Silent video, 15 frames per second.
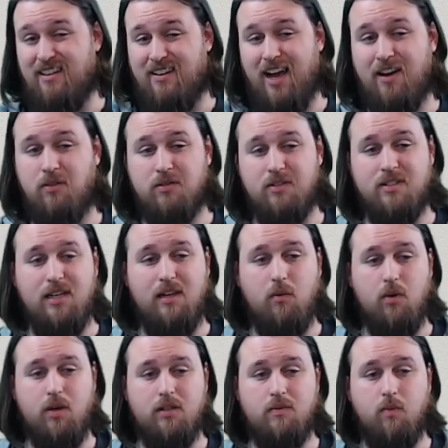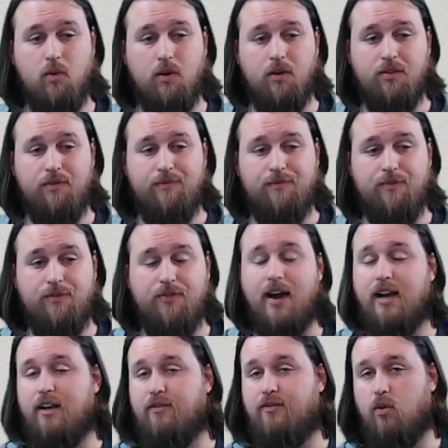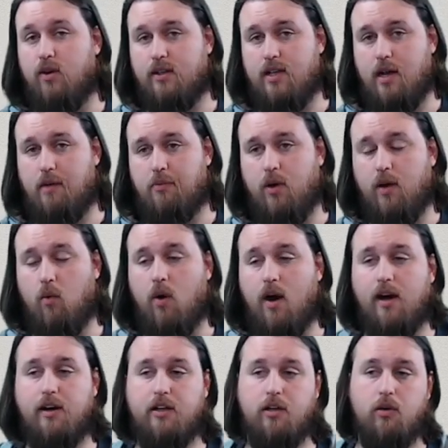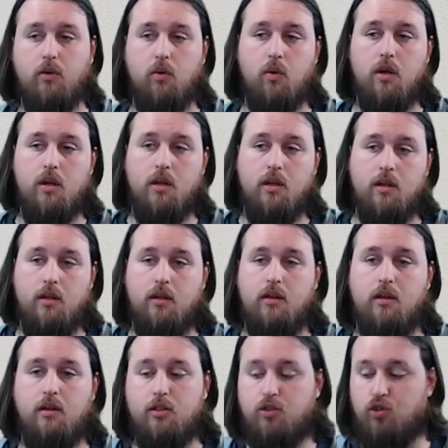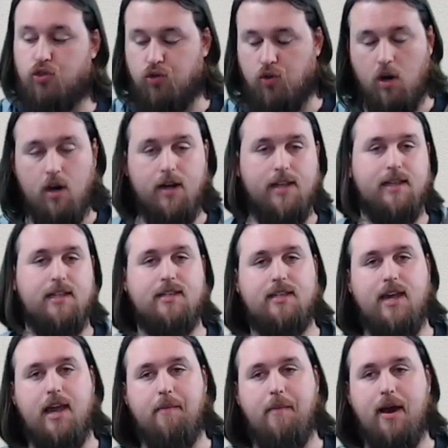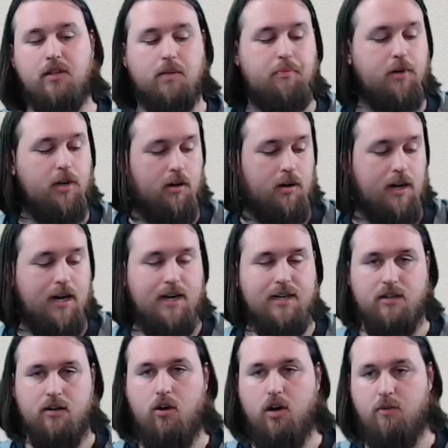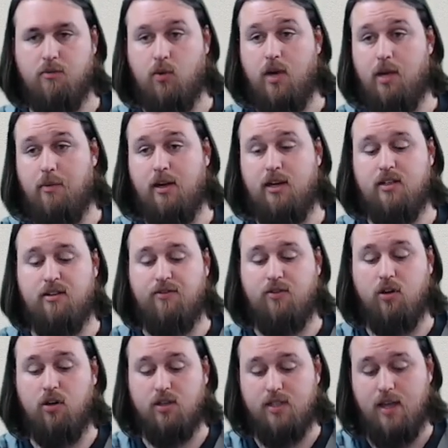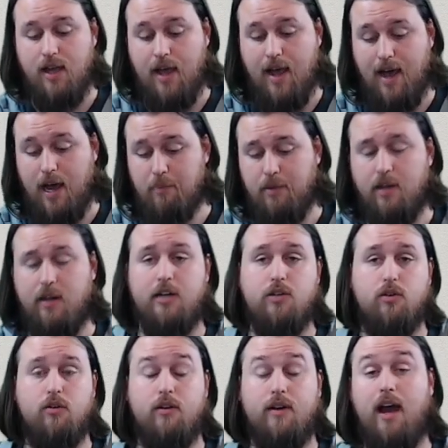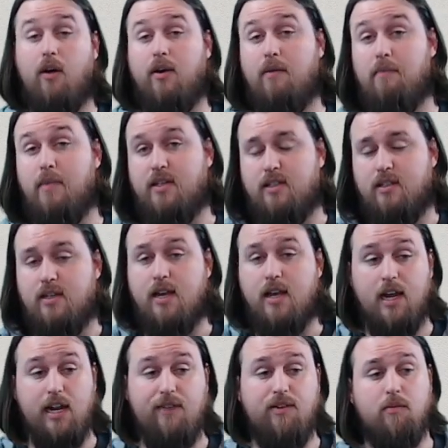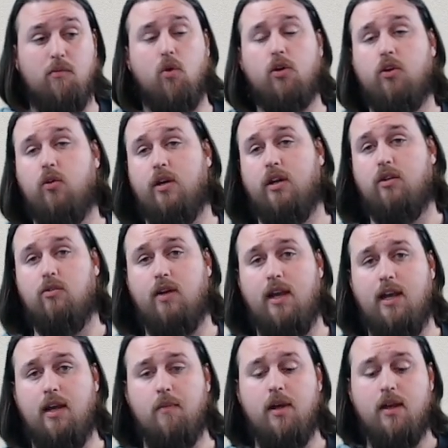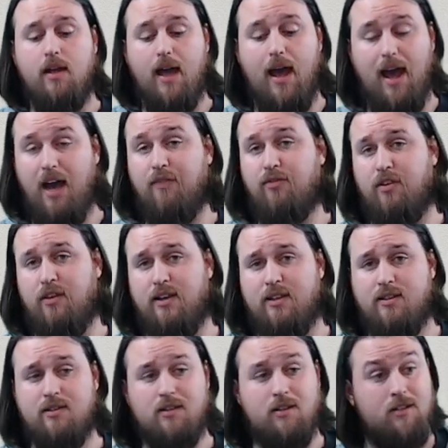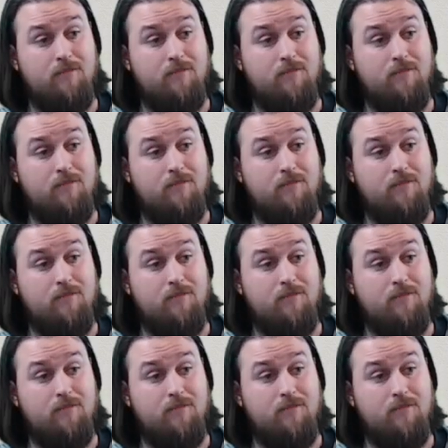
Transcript: I don't see what's worth fighting for at that point. Why are you drawing this game out to put your guys in harm's way? Because if Cooks had been injured, or now he misses an even more critical game after this,